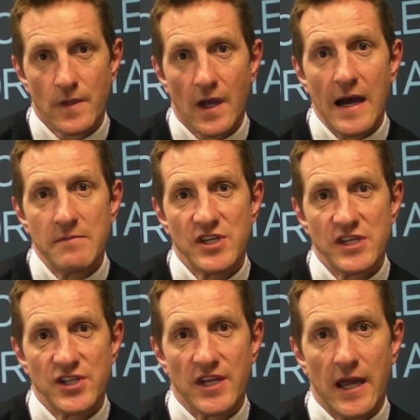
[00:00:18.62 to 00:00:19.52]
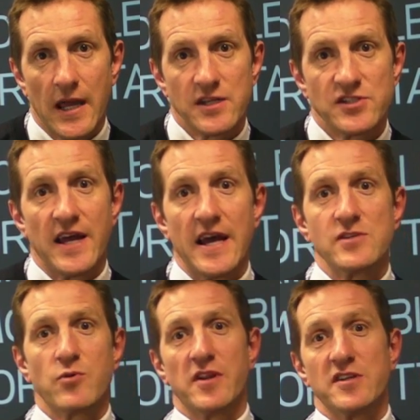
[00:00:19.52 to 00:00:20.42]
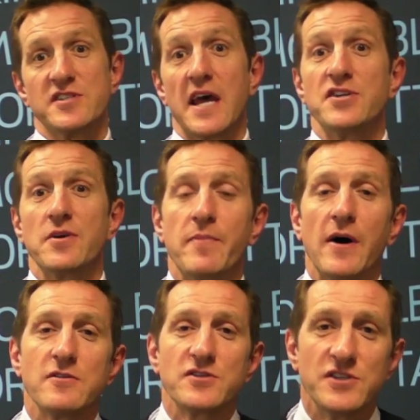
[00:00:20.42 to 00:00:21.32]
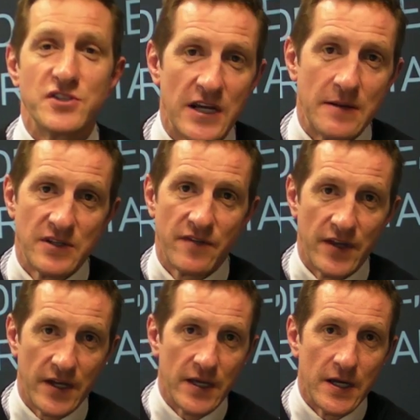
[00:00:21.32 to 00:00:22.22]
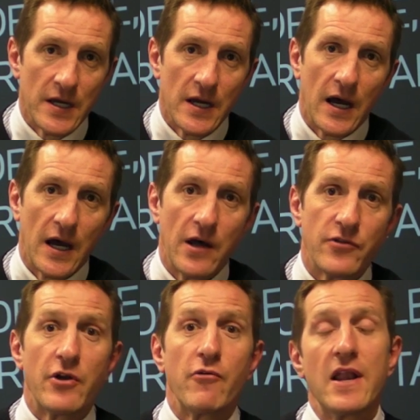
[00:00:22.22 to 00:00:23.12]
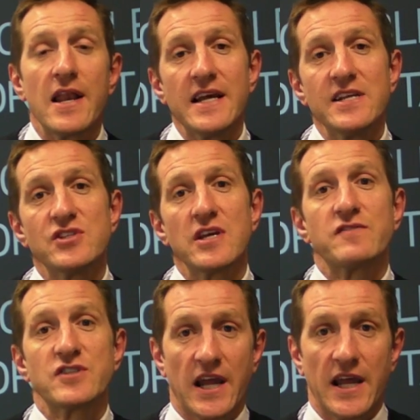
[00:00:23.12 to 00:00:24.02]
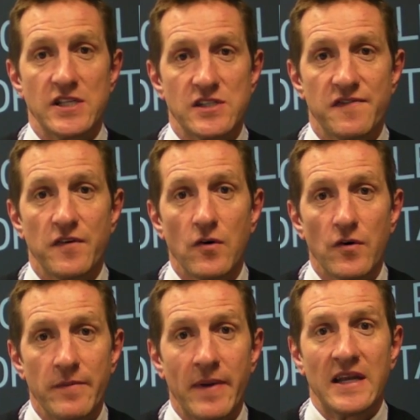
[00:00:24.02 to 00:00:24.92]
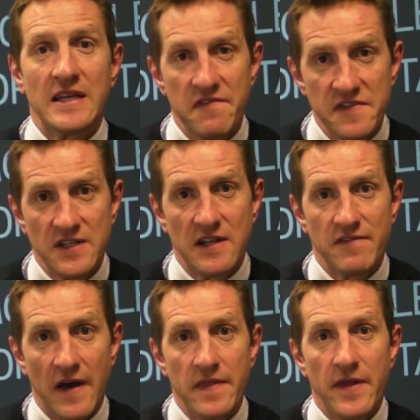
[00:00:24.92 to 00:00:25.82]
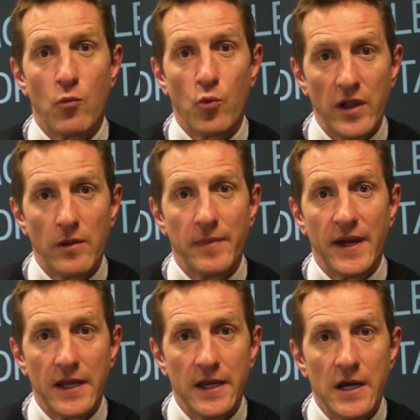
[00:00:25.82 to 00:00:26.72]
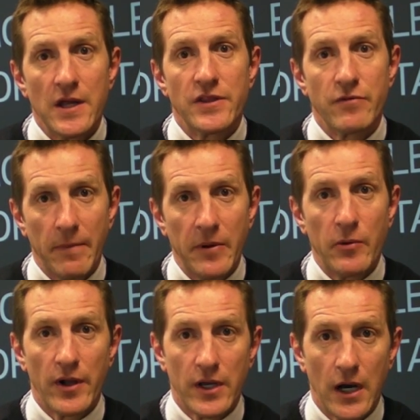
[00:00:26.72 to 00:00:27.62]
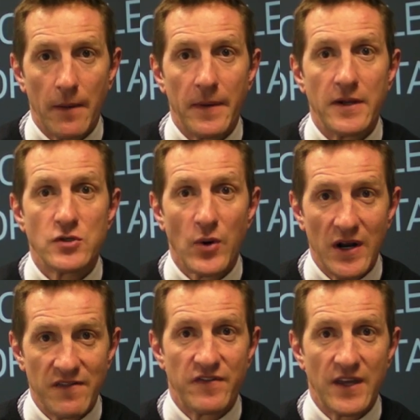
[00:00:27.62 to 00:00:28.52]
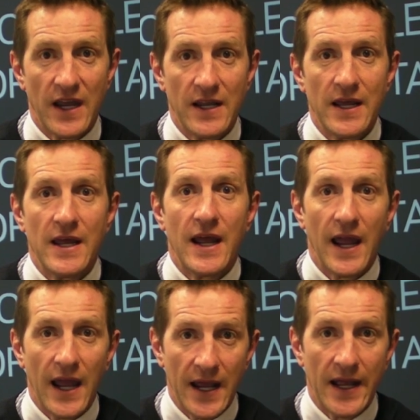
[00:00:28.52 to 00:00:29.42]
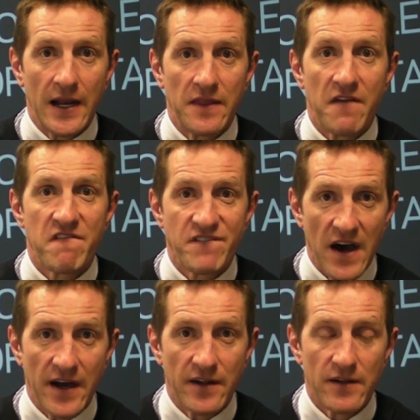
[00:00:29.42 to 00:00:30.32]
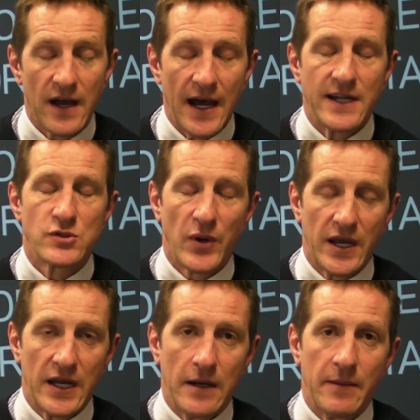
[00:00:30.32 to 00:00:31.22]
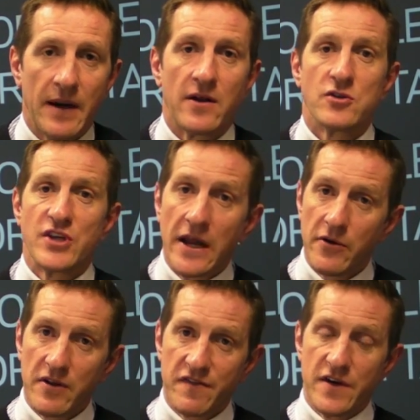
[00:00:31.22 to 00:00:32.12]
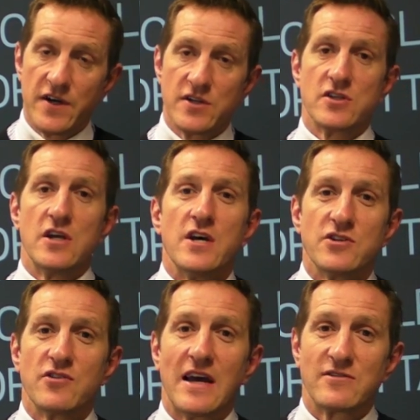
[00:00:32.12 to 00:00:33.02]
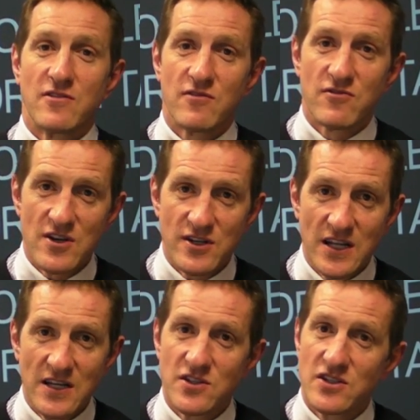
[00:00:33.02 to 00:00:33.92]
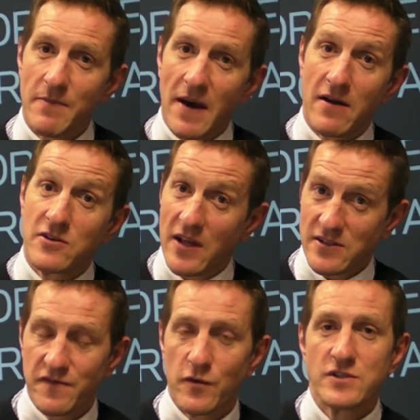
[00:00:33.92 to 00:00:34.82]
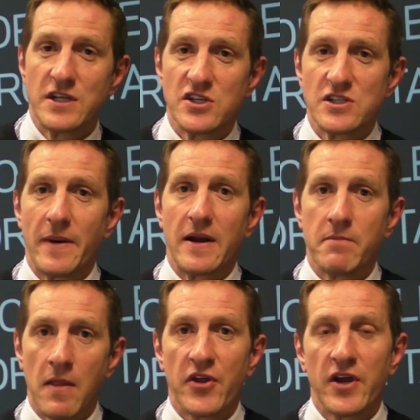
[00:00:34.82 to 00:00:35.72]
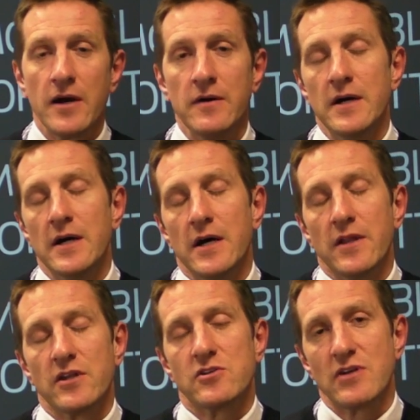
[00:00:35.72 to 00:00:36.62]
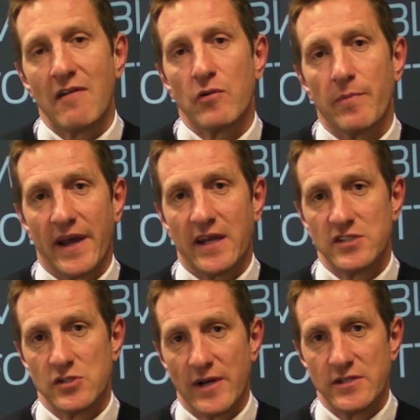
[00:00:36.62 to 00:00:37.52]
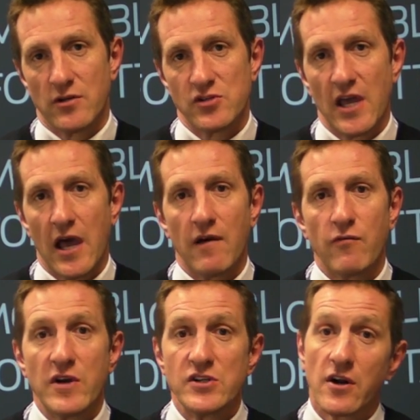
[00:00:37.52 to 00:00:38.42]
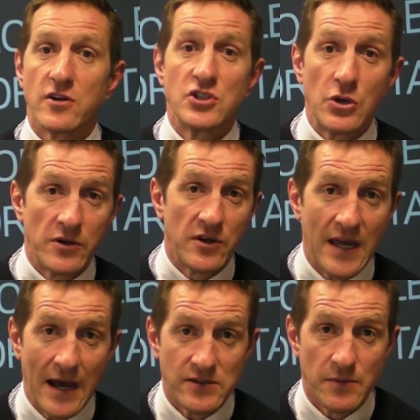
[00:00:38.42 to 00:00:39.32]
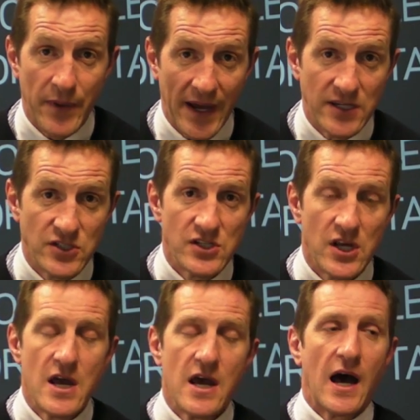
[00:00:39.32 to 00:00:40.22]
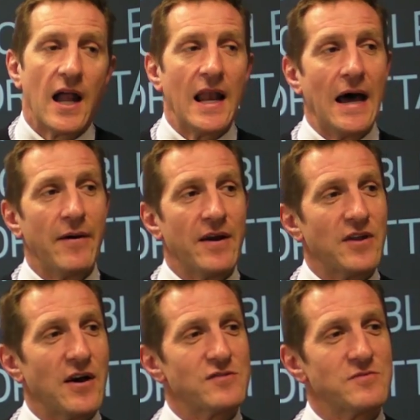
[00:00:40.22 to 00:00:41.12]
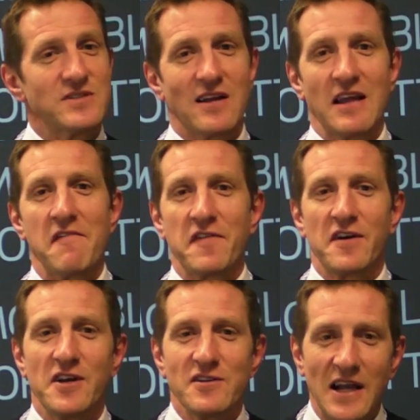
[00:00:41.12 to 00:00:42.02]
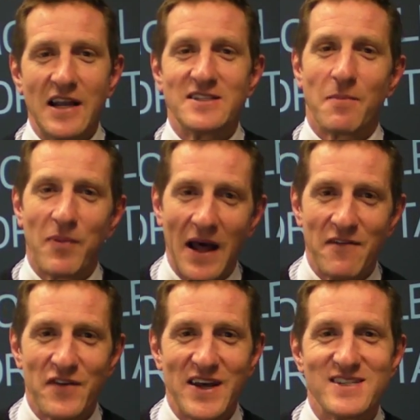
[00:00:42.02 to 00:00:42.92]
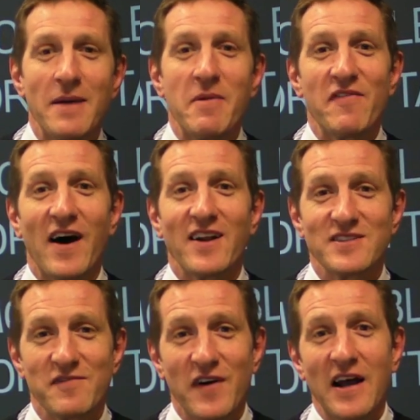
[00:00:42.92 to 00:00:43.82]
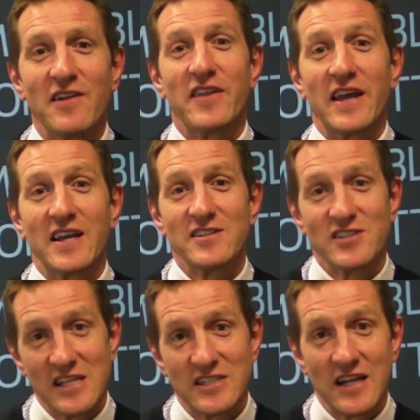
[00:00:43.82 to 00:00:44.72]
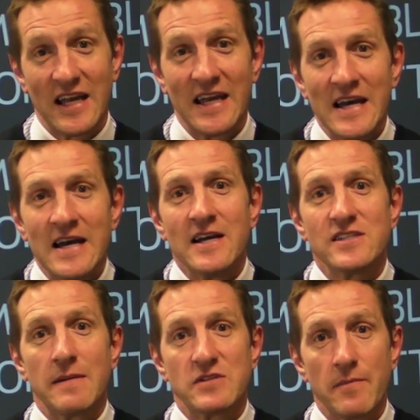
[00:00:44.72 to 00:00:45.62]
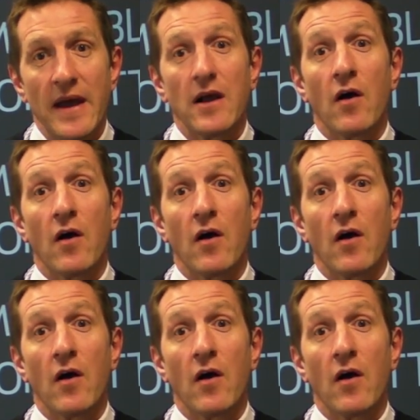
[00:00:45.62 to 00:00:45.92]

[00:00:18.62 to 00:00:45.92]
I'm sitting here because today is one of the staging posts in terms of the release of tickets for the magnificent event that will be the Rugby World Cup 2015 in England, the final at Twickenham. And on January the 1st, 2013, just about 2014, just about a month ago, the travel packages went on sale, of which there are 200,000 packages, allowing those from South Africa and New Zealand to plan for their semi-finals and final that they consistently seem to make.